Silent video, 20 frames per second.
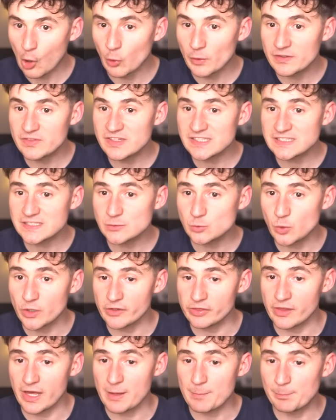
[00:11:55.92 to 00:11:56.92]
Oh, and this is
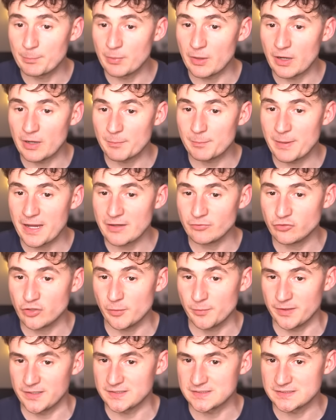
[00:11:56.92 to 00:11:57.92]
where the b-
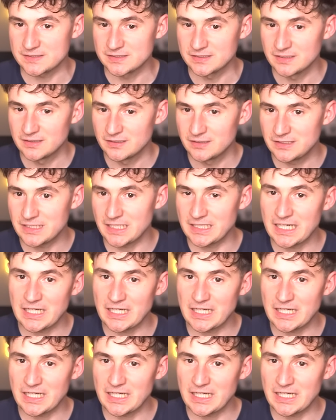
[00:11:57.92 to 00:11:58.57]
bathtub is. Yeah,